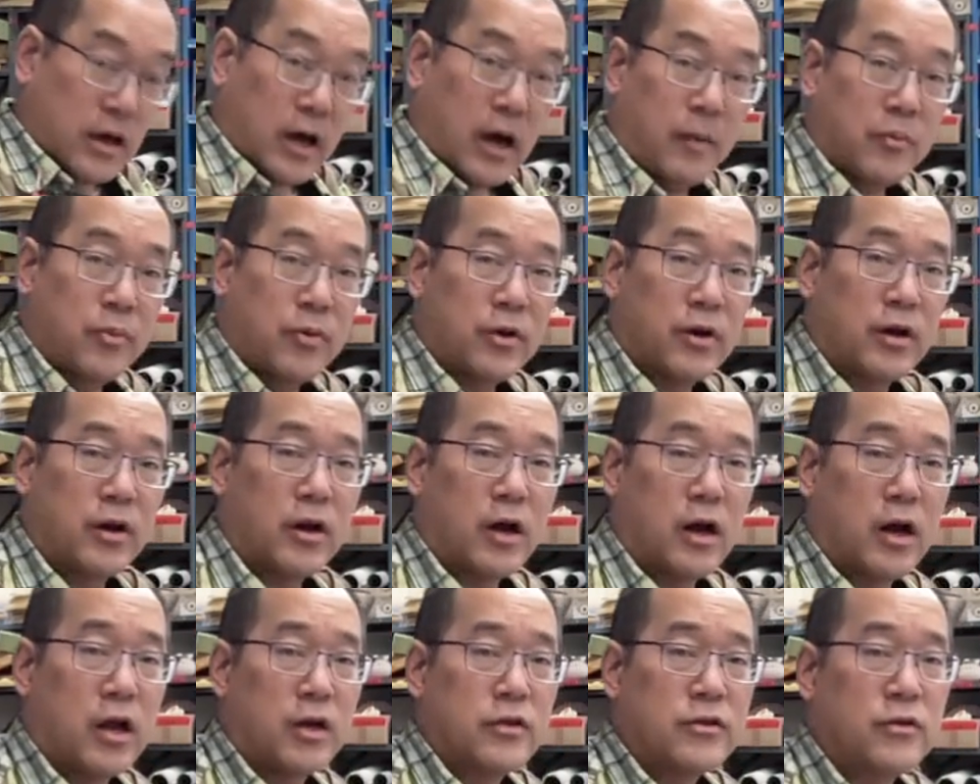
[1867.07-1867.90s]
I put it
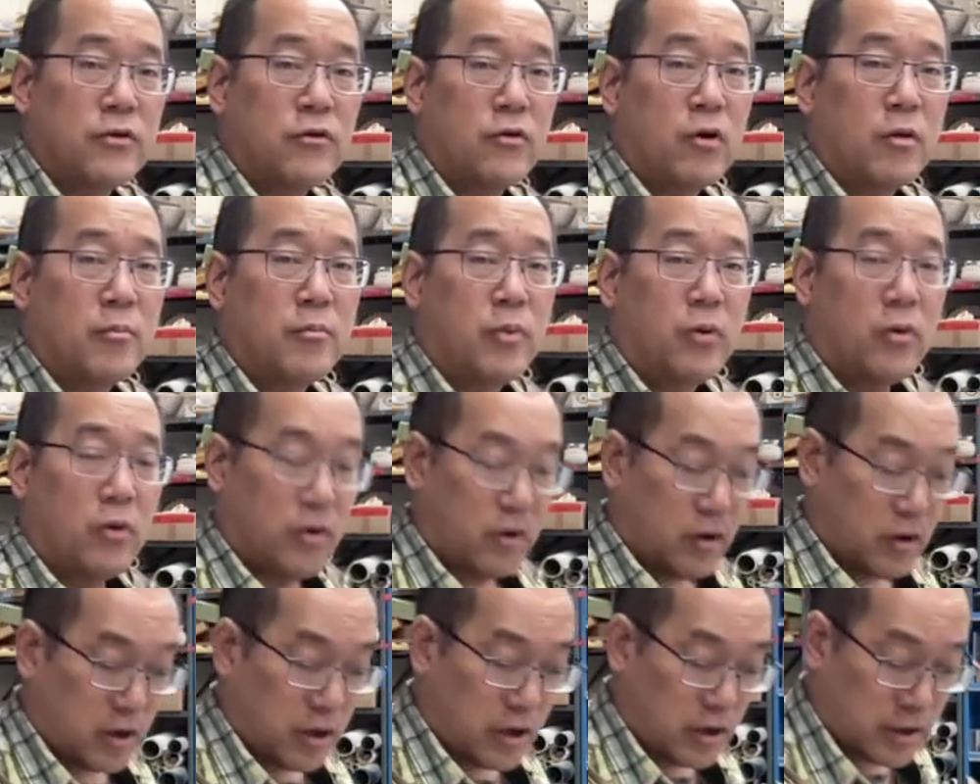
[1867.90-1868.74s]
onto a
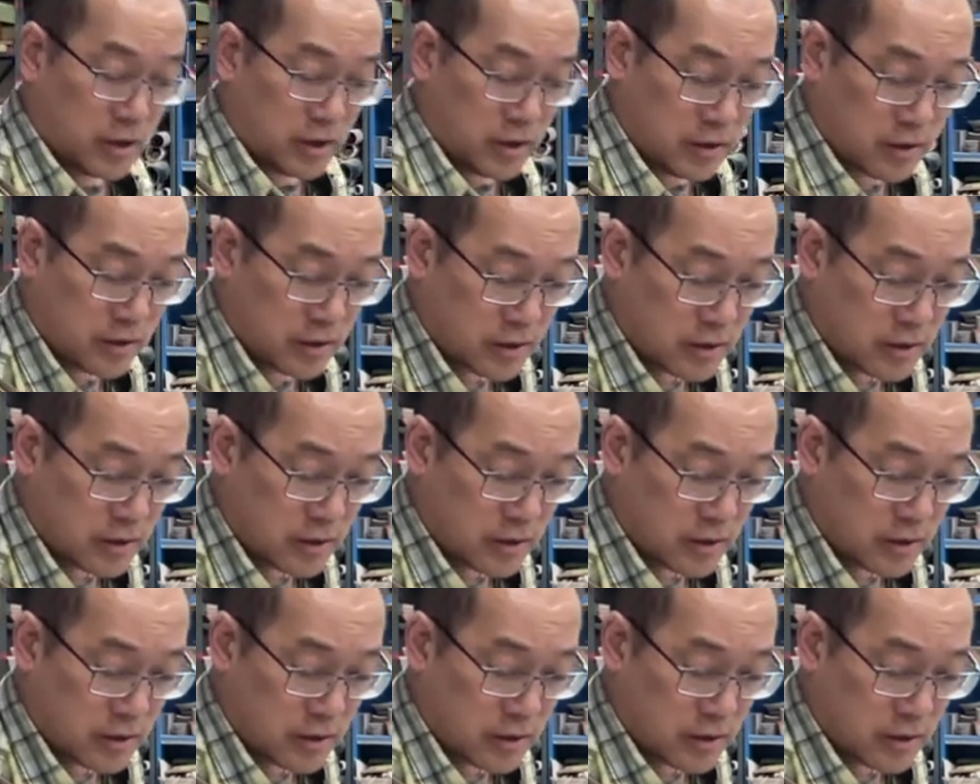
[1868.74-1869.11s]
board.